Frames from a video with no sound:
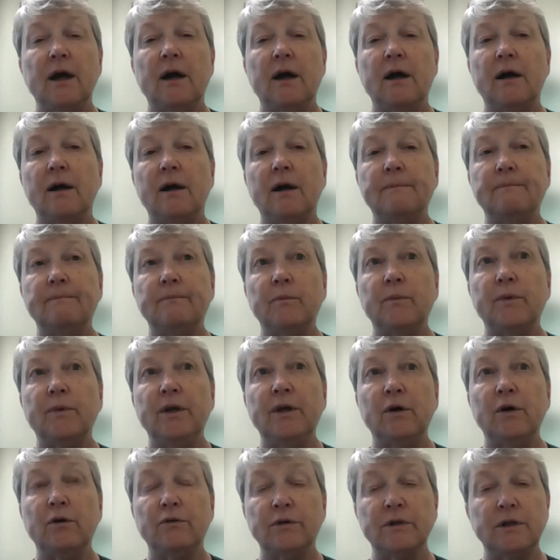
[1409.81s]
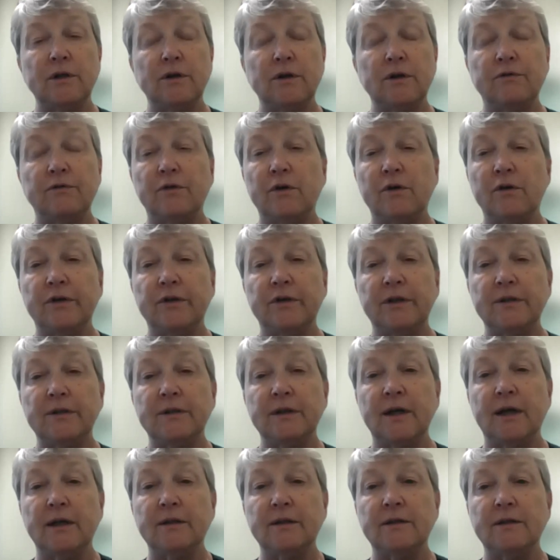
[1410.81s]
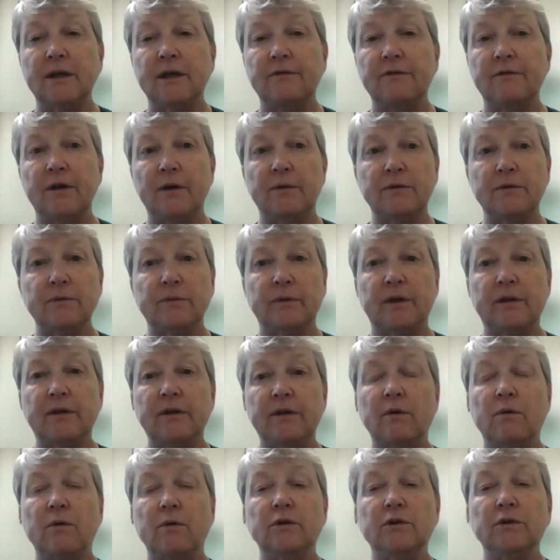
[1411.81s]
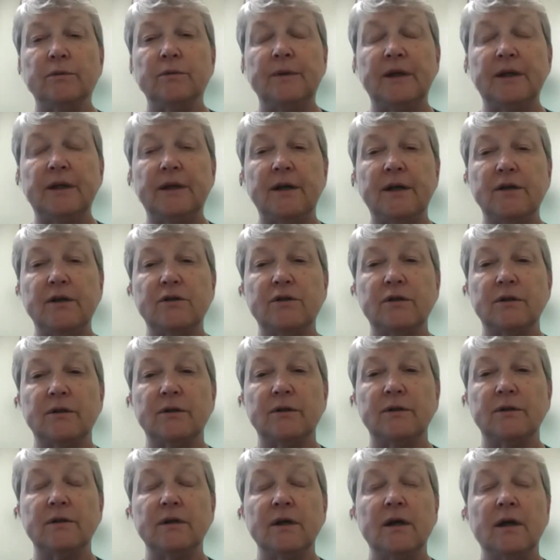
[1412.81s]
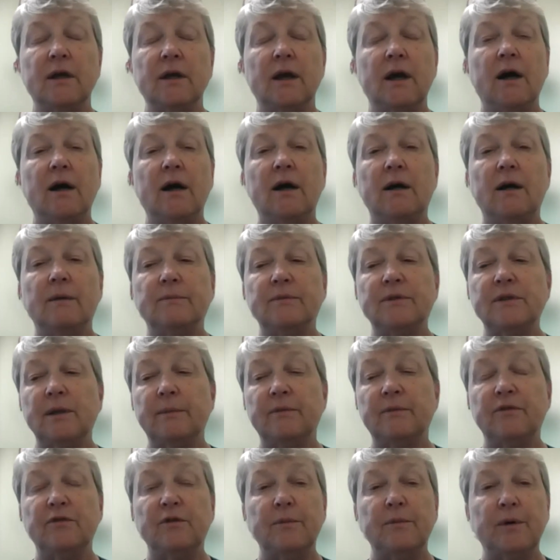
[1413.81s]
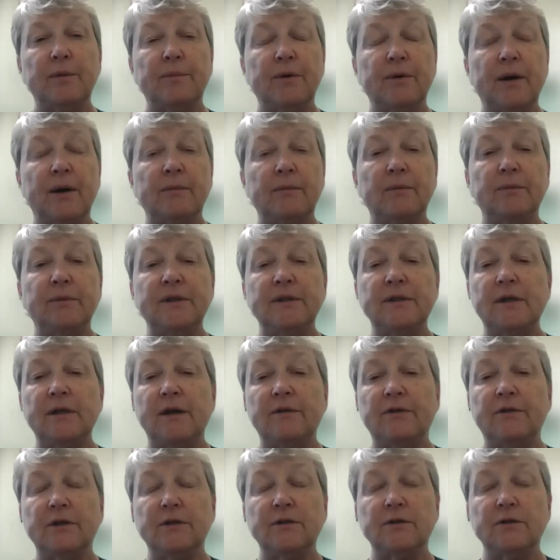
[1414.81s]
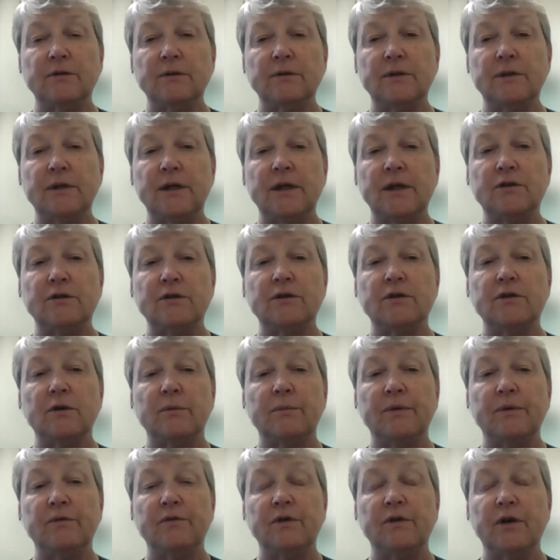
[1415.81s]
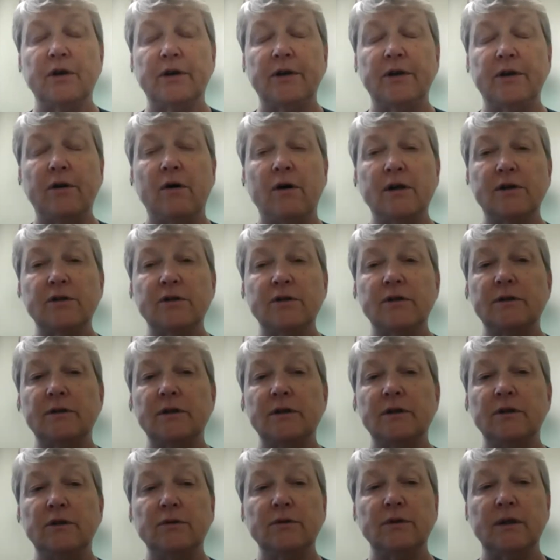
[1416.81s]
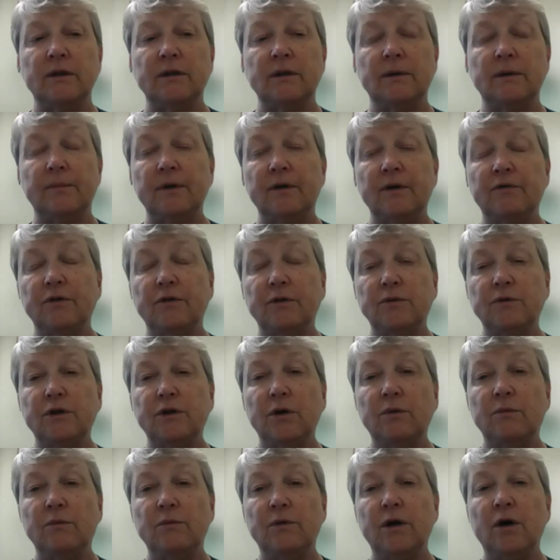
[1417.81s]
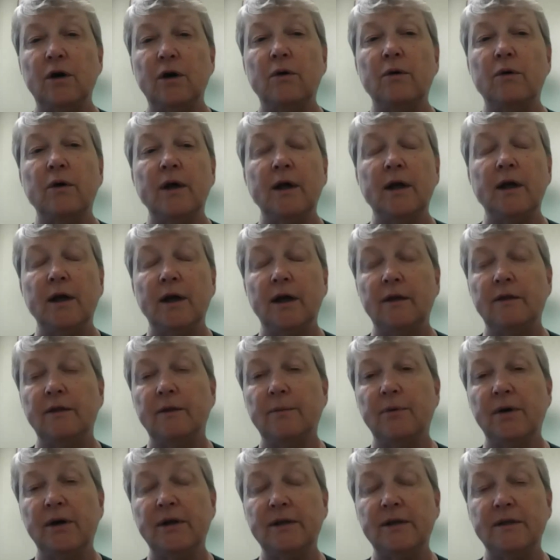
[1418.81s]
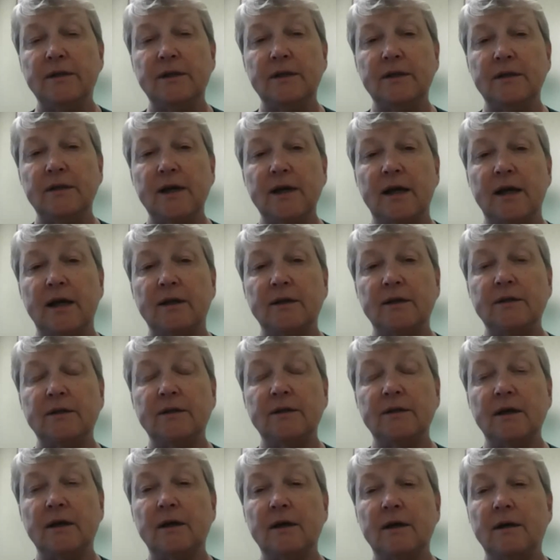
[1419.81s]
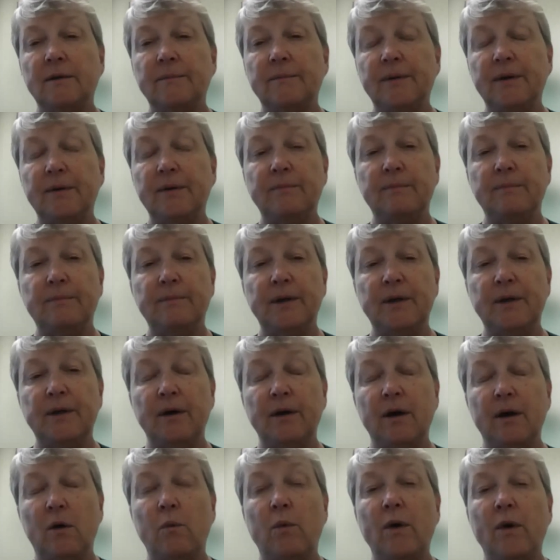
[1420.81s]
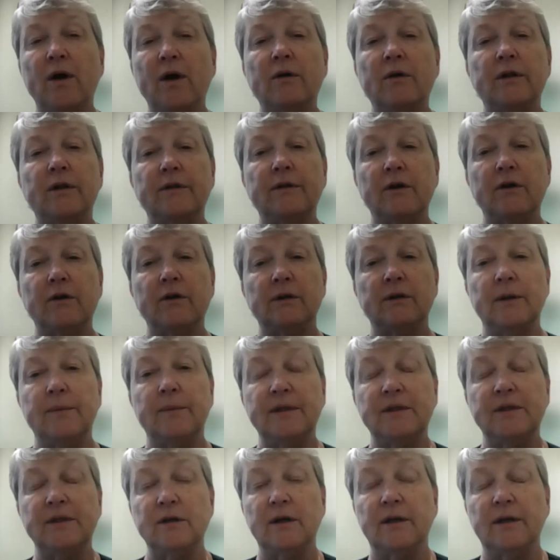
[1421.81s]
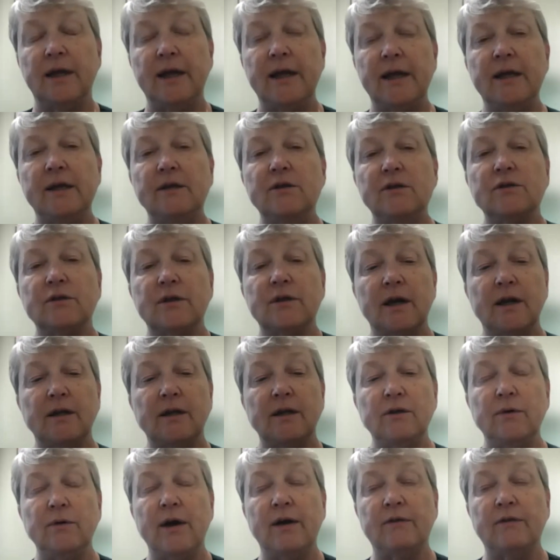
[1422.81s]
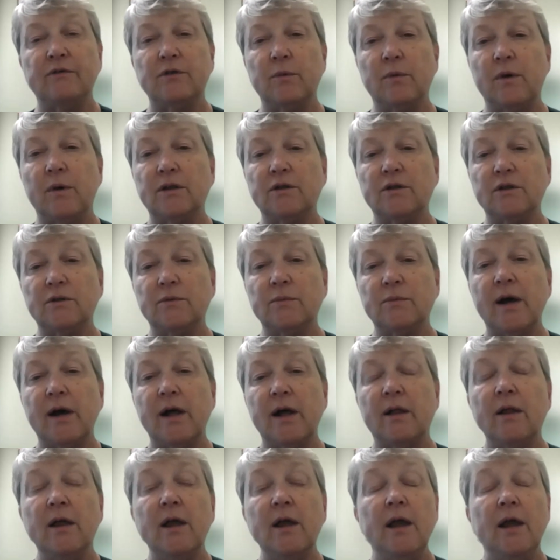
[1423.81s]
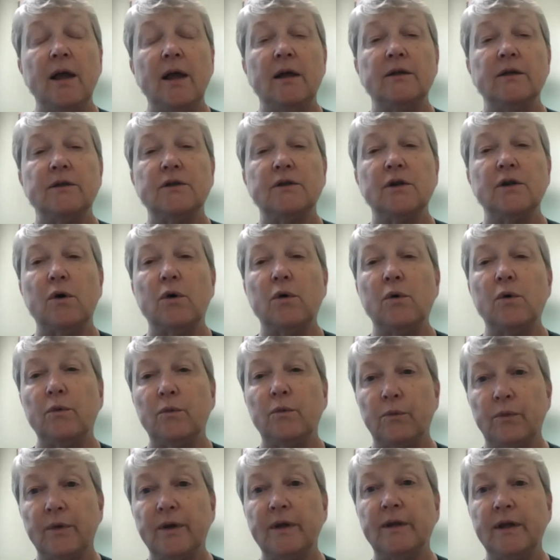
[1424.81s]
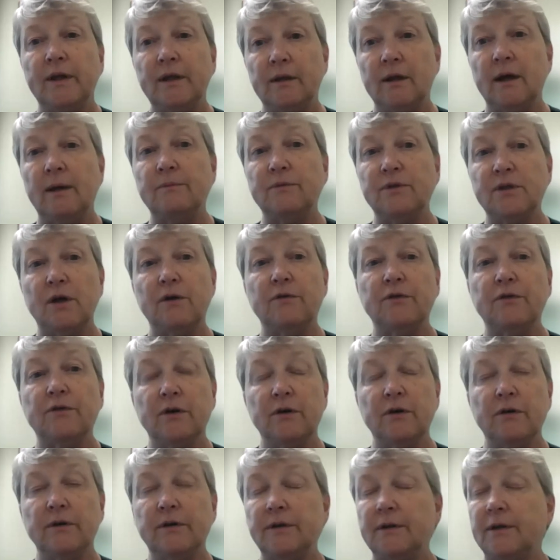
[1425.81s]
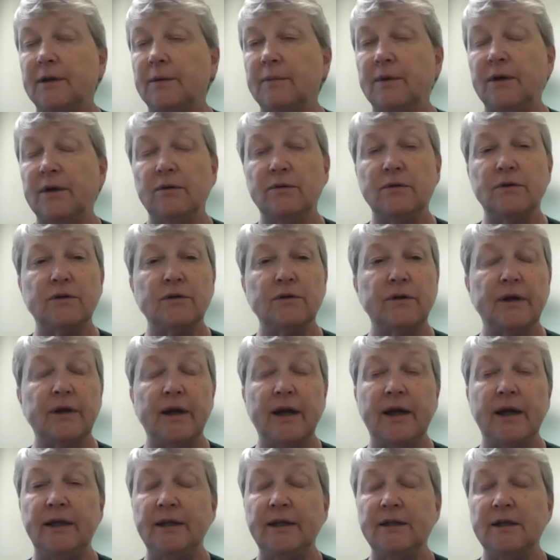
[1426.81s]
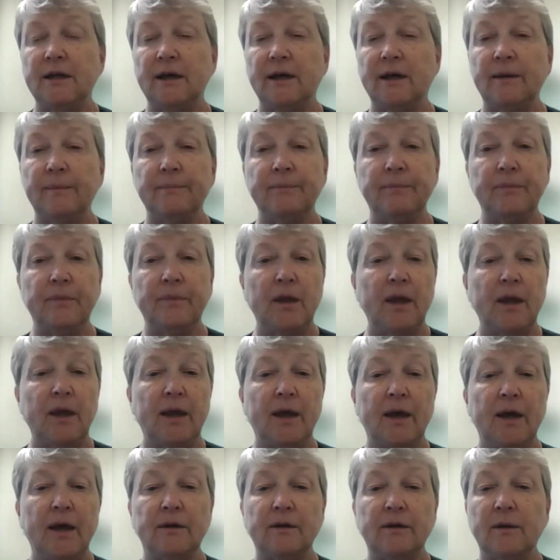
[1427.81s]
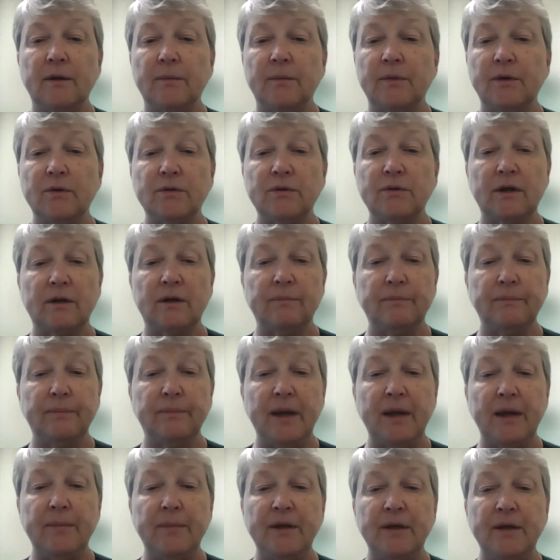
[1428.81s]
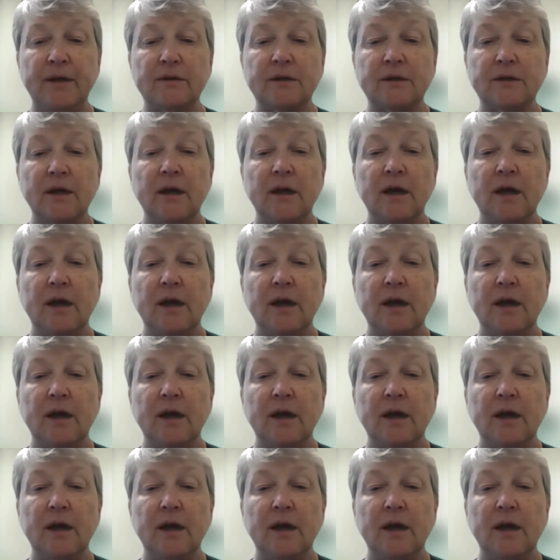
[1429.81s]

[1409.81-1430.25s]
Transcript: Um, we know griseofulvin is not safe. That was one of the older medications um, some of them are probably safe at certain stages, so be very cautious in using them. If you don't know the pregnancy status, uh, be, be aware that there are limits on age that you have to watch as well. So, really, lime sulfur can be used during any time and can be used on babies.